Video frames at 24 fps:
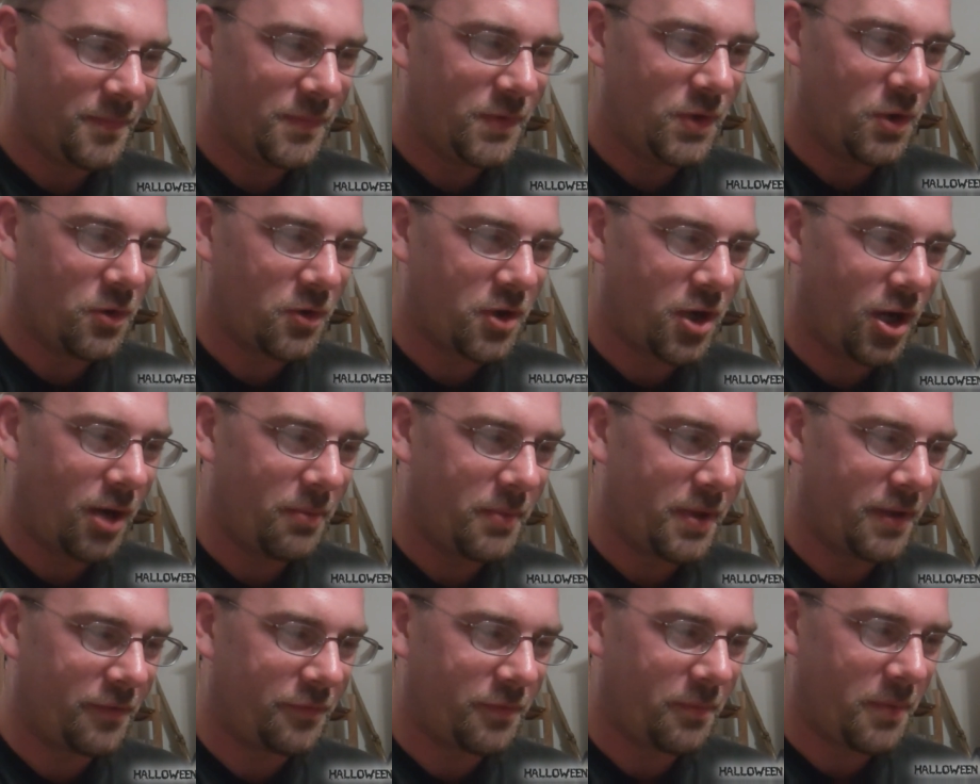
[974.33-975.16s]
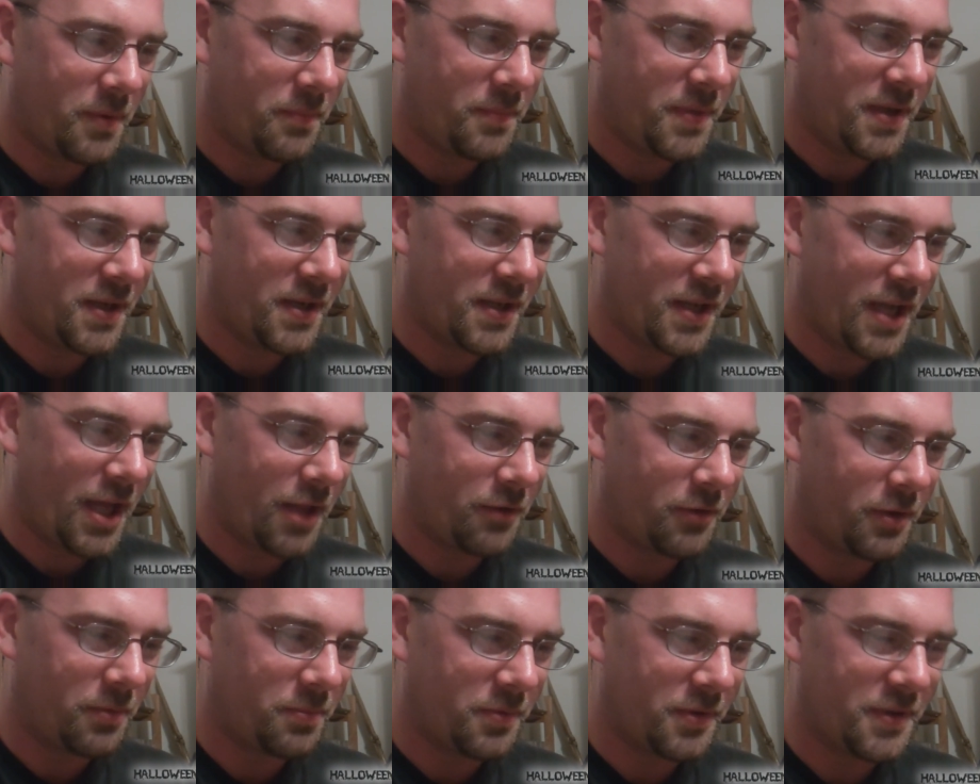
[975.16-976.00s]
No comment from the peanut
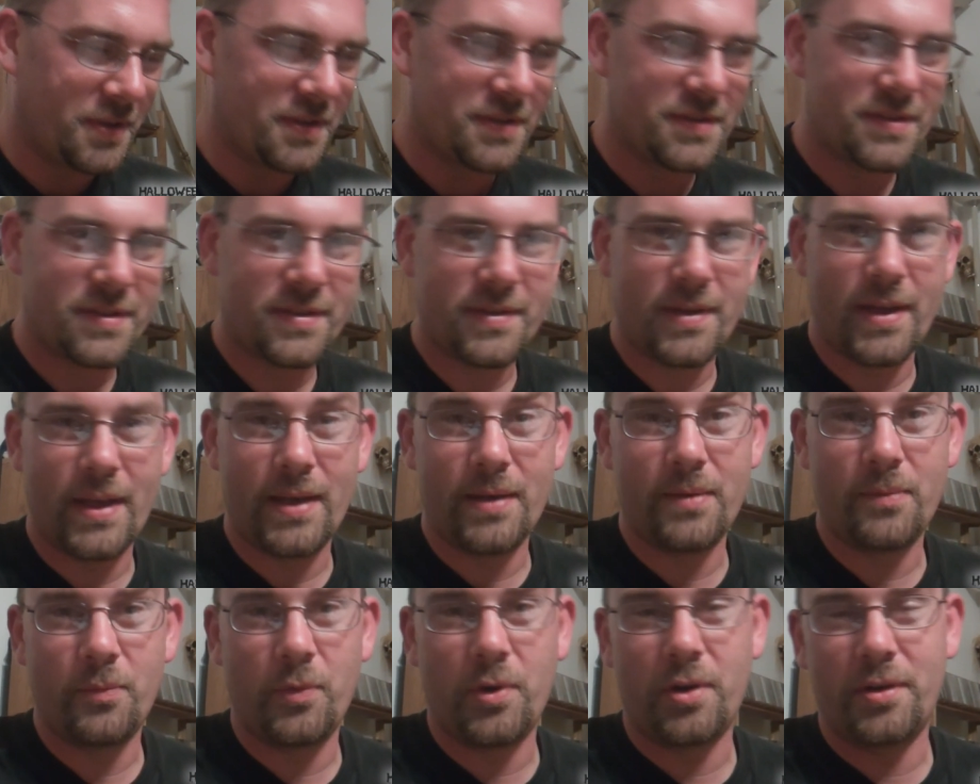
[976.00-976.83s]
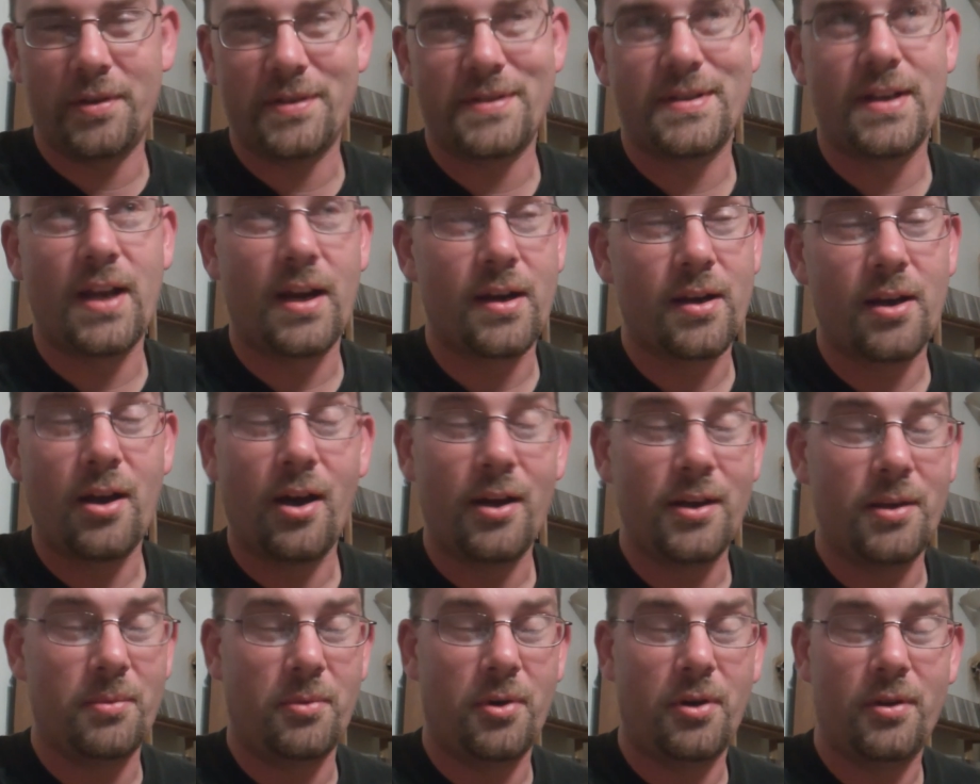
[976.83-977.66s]
gallery, please. And well, it's not a
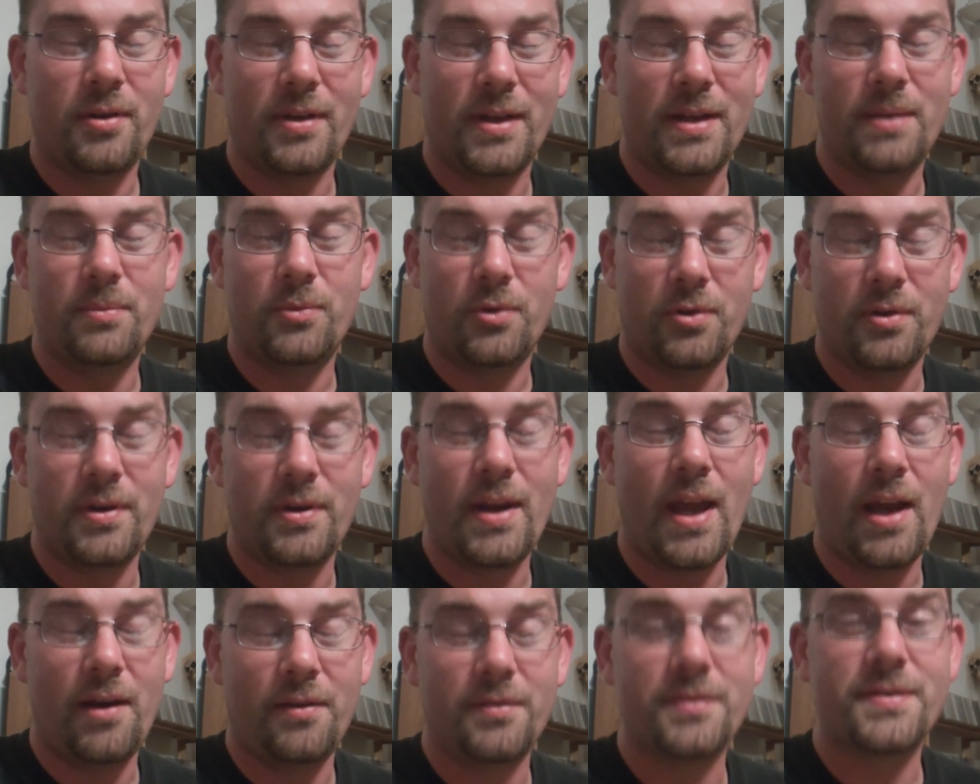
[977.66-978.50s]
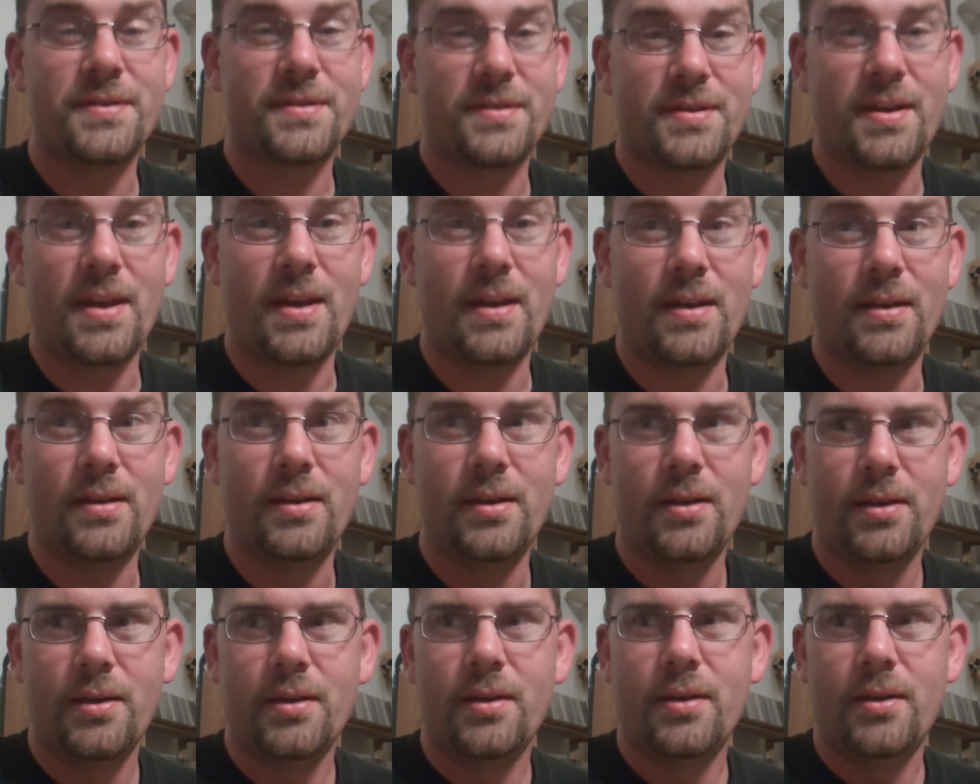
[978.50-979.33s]
condom hall anymore. Now it's a
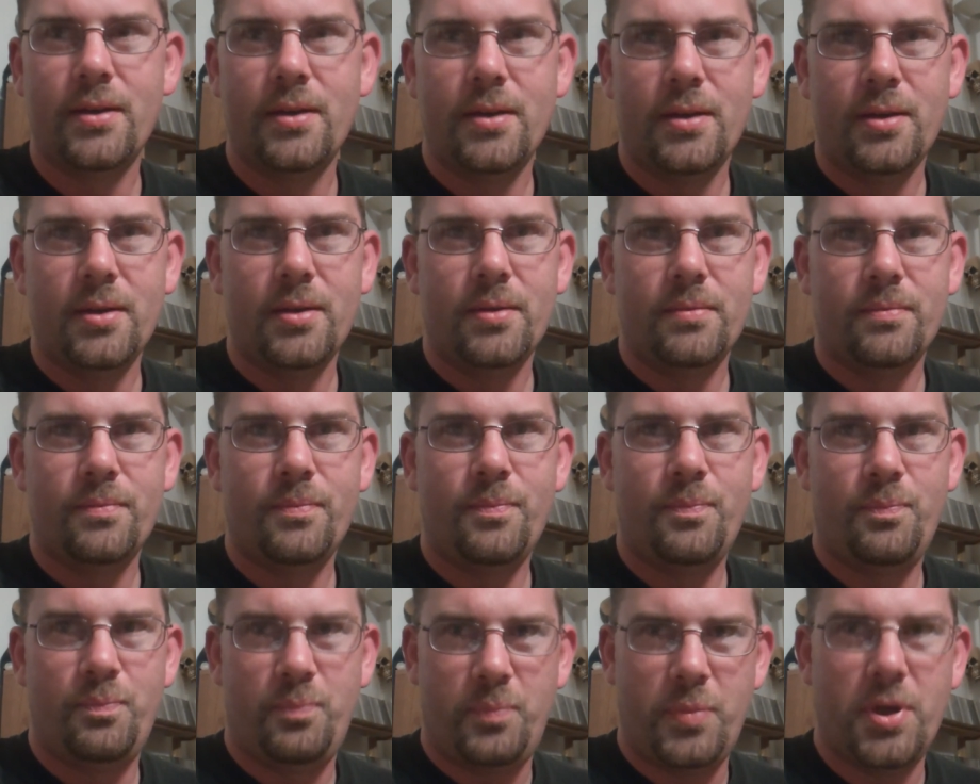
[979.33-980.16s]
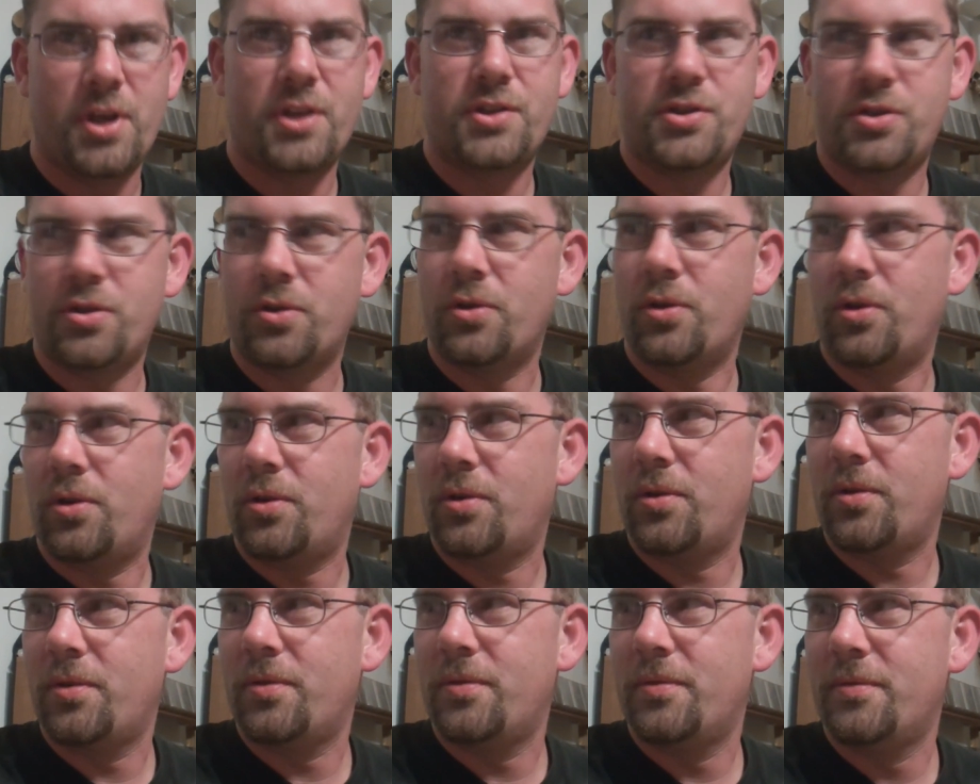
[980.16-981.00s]
now it's completely picture.
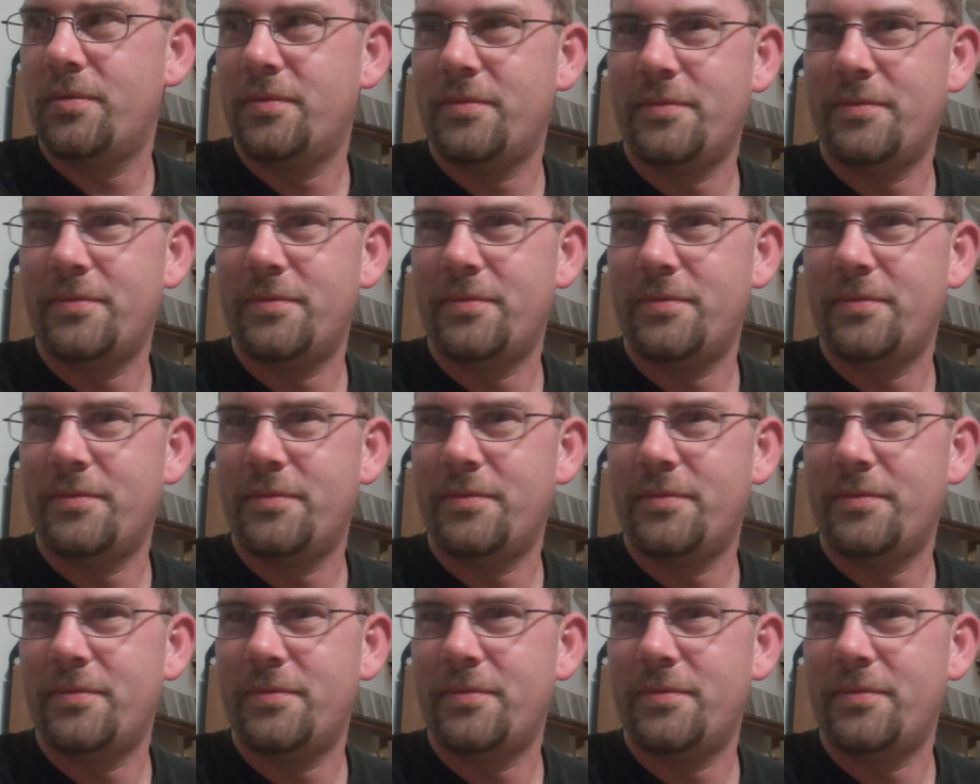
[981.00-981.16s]
decorated